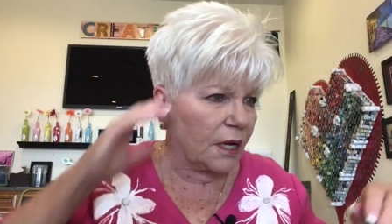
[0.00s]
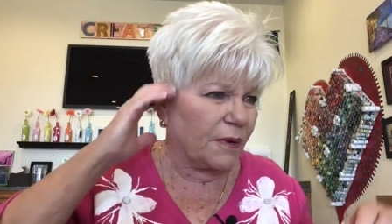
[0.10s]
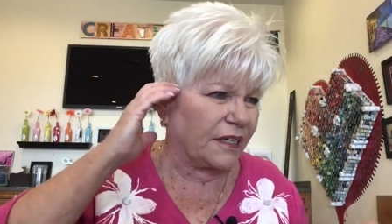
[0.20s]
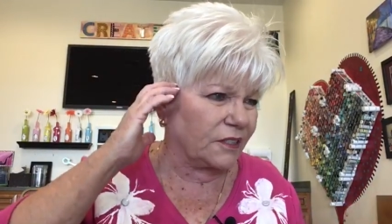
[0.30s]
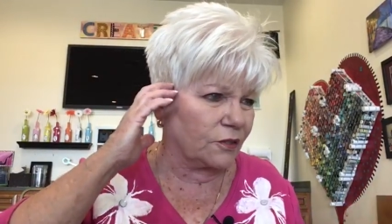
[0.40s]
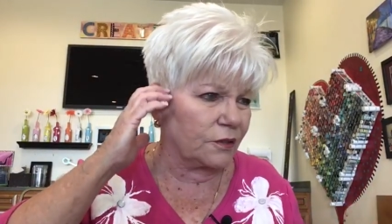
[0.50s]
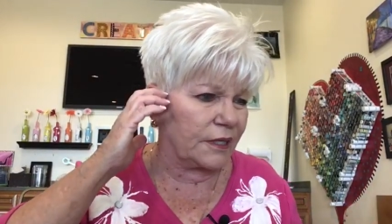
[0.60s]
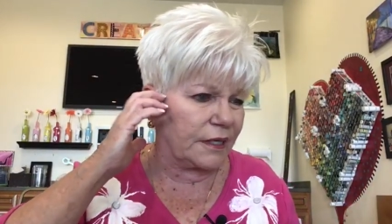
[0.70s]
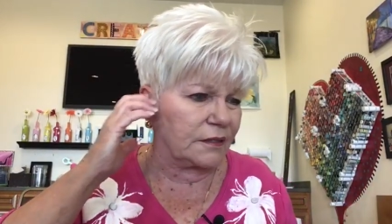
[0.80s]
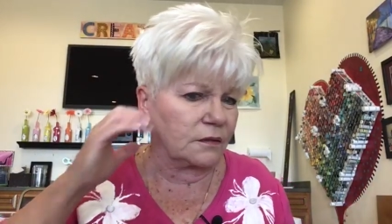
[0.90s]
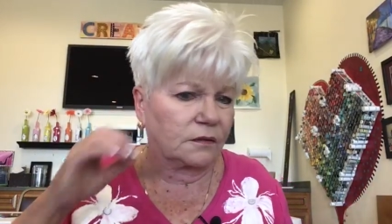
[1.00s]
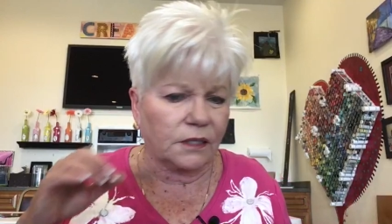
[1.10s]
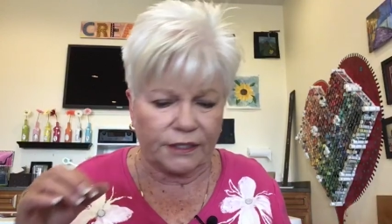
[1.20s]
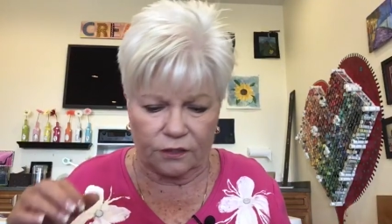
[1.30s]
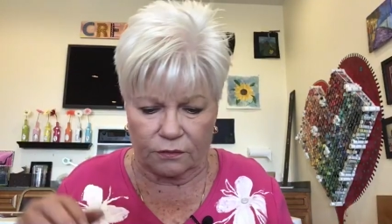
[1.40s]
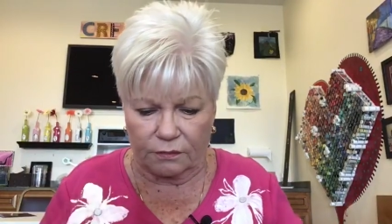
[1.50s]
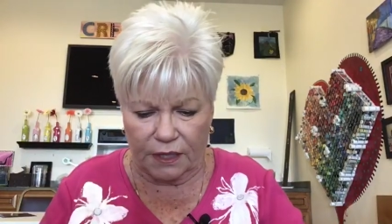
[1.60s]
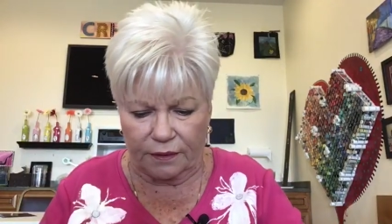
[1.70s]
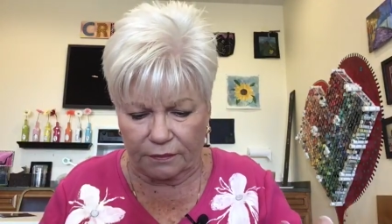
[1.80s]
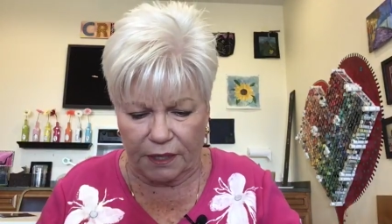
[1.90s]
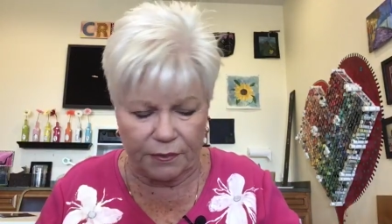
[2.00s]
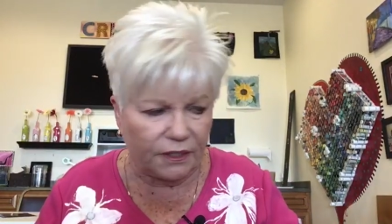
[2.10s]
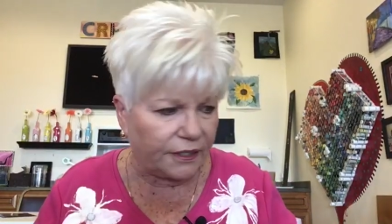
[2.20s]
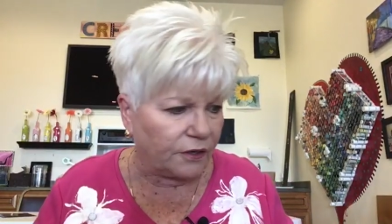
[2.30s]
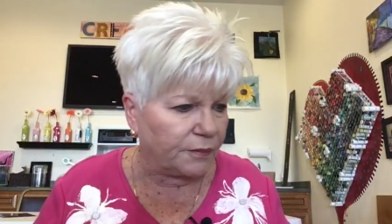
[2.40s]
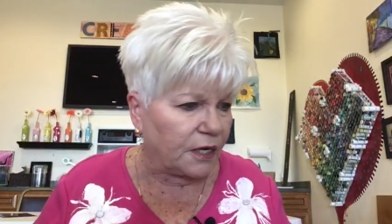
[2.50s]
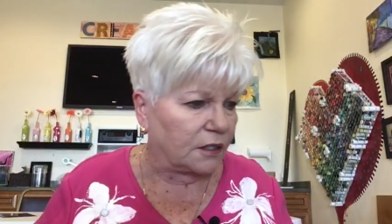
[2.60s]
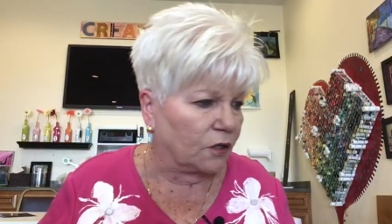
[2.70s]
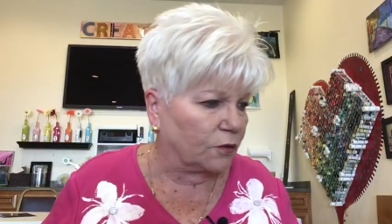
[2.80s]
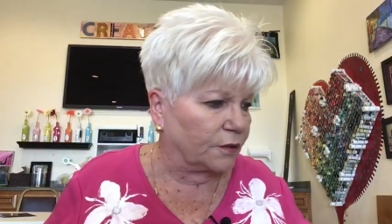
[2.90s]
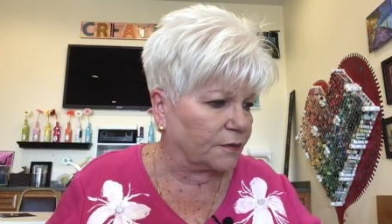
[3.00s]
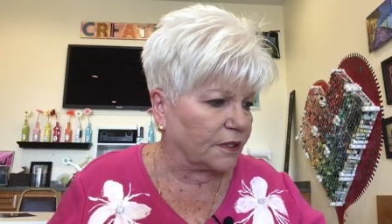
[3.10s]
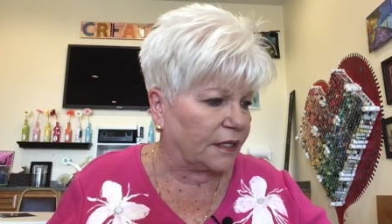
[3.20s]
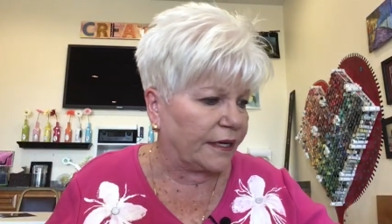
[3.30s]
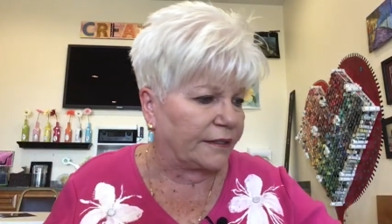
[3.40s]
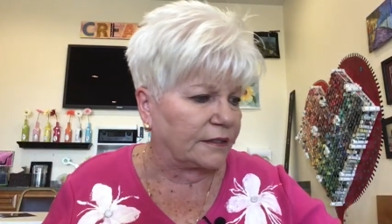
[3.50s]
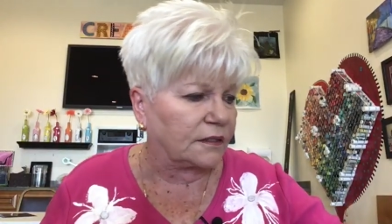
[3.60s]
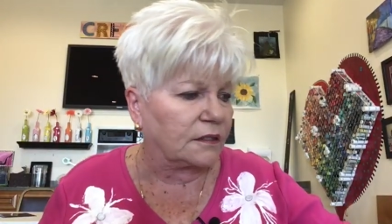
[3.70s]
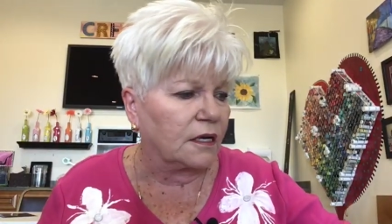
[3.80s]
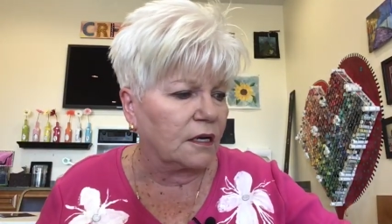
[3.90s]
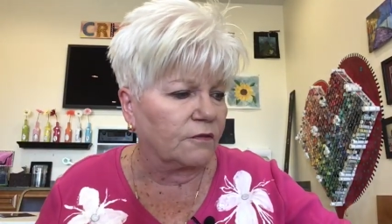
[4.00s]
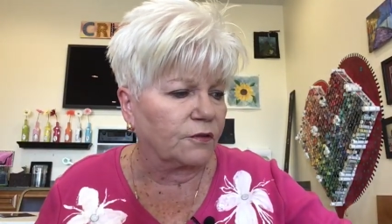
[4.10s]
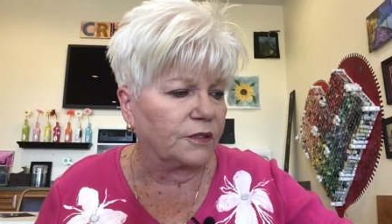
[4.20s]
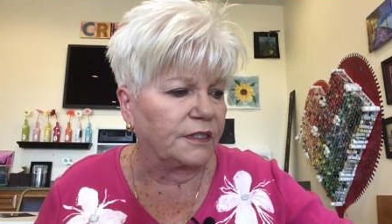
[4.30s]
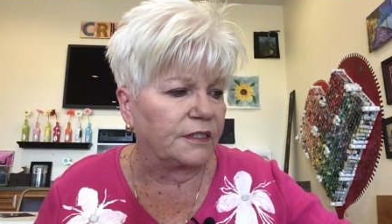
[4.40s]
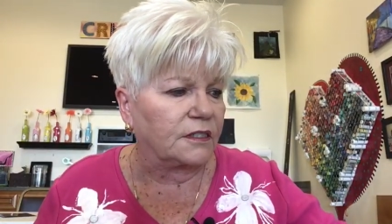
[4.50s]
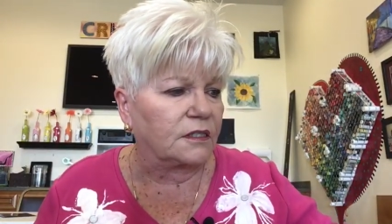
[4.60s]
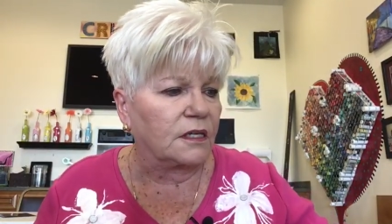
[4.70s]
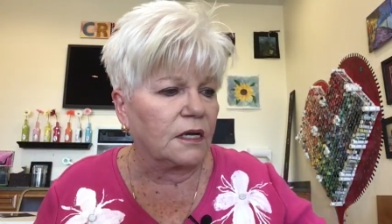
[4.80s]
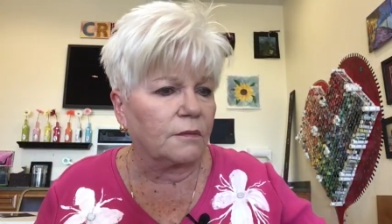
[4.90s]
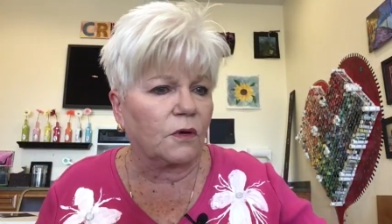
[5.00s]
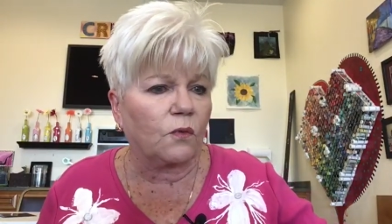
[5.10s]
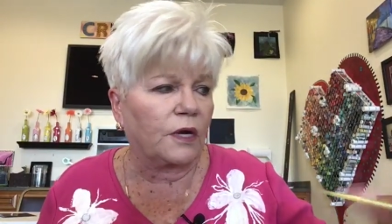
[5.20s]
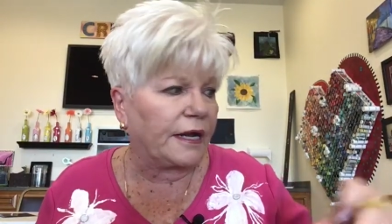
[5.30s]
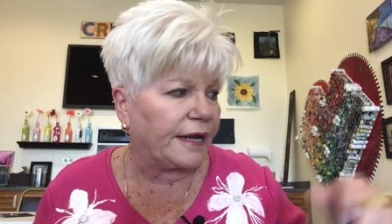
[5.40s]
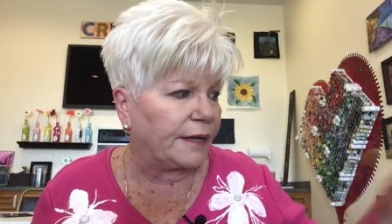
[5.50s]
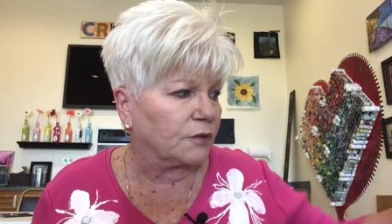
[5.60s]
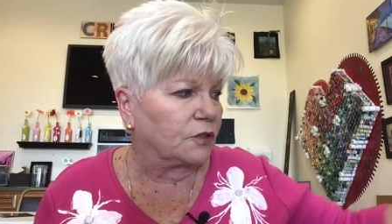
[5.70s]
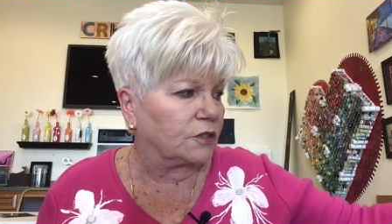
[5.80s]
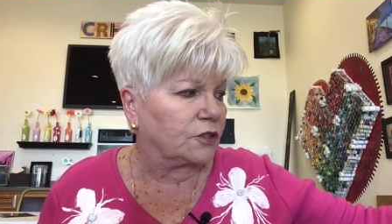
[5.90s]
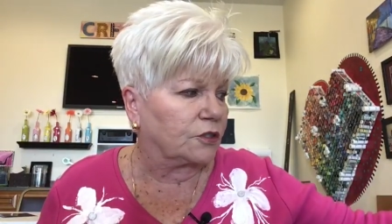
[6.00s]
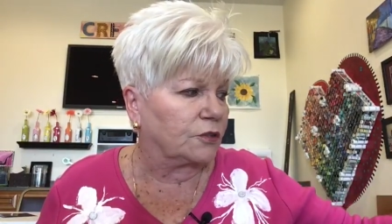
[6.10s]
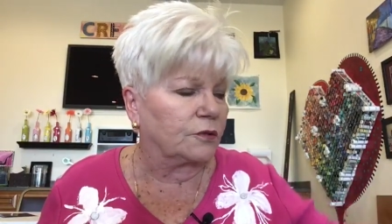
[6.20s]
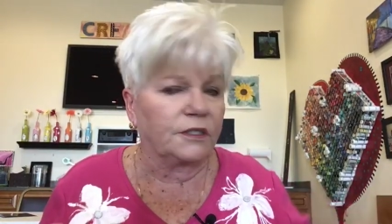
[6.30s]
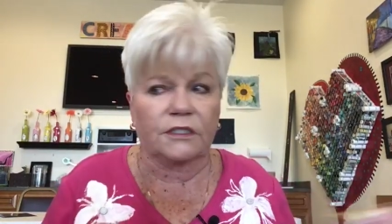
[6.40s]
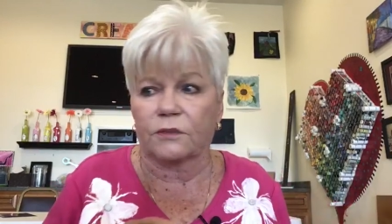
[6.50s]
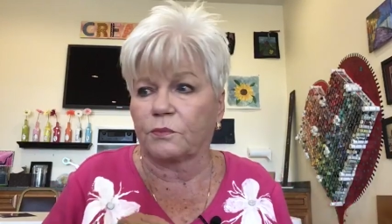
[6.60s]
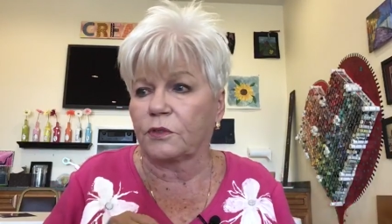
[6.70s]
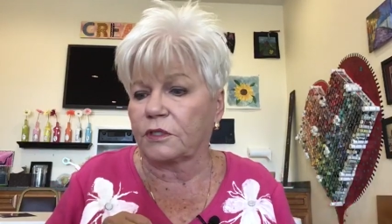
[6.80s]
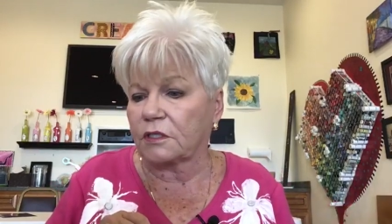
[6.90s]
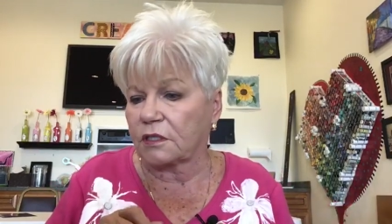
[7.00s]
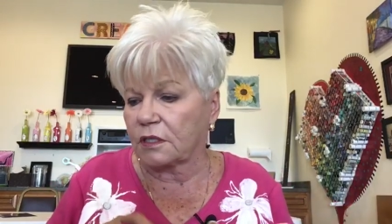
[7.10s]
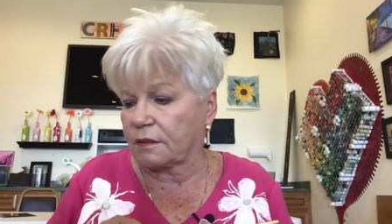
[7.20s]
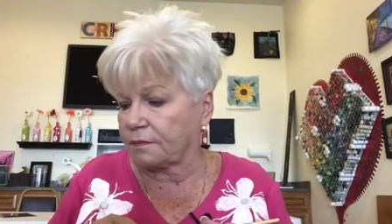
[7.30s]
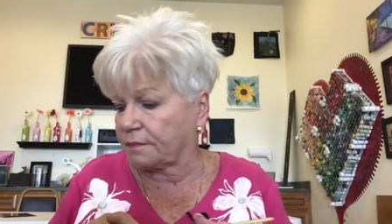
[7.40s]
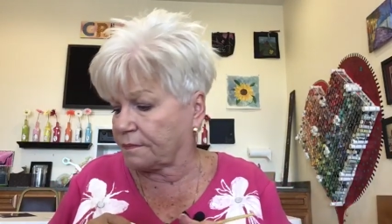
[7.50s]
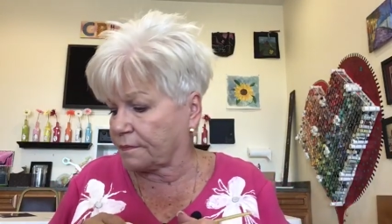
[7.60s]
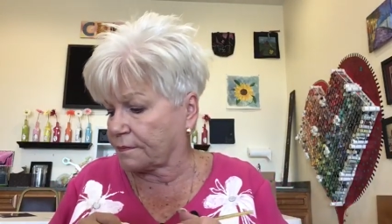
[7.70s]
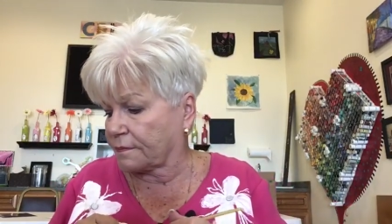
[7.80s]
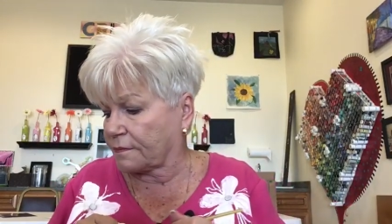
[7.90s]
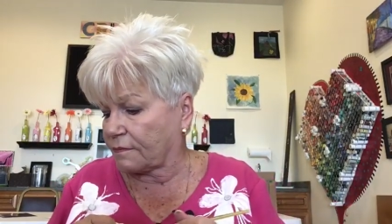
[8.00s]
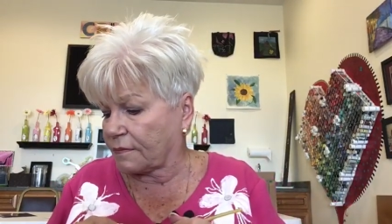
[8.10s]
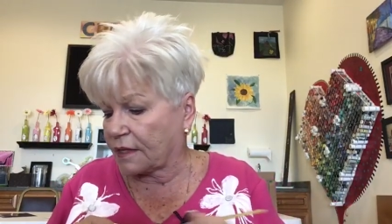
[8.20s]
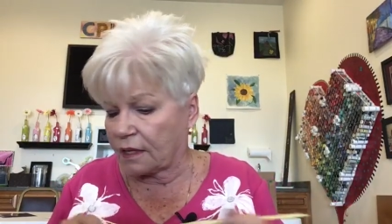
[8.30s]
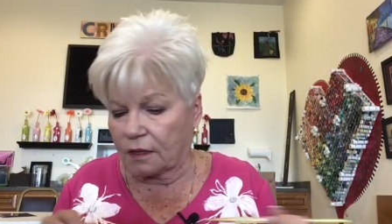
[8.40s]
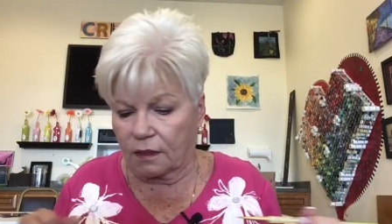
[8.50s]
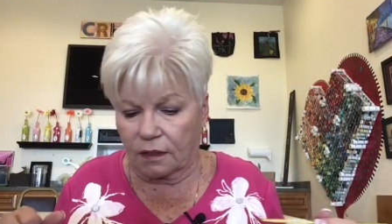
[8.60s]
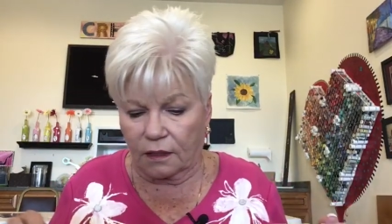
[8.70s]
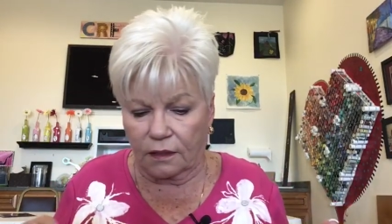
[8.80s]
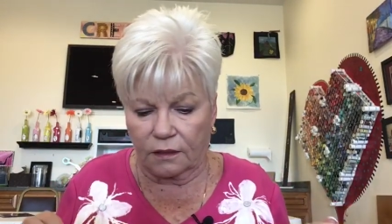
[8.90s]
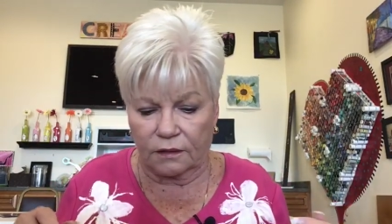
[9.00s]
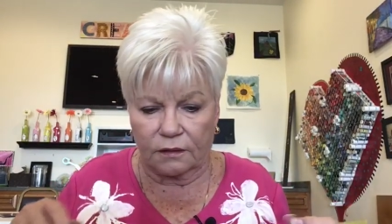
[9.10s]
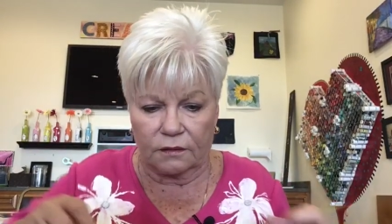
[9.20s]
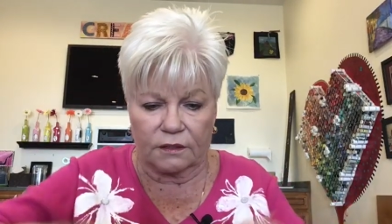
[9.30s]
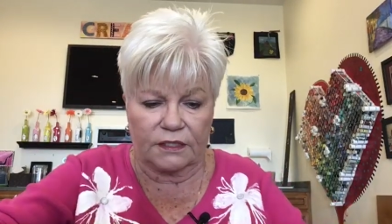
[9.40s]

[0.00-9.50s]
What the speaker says: I might do that later, maybe later. I'm not going to hold up the glass for this. But what I am going to do is put some little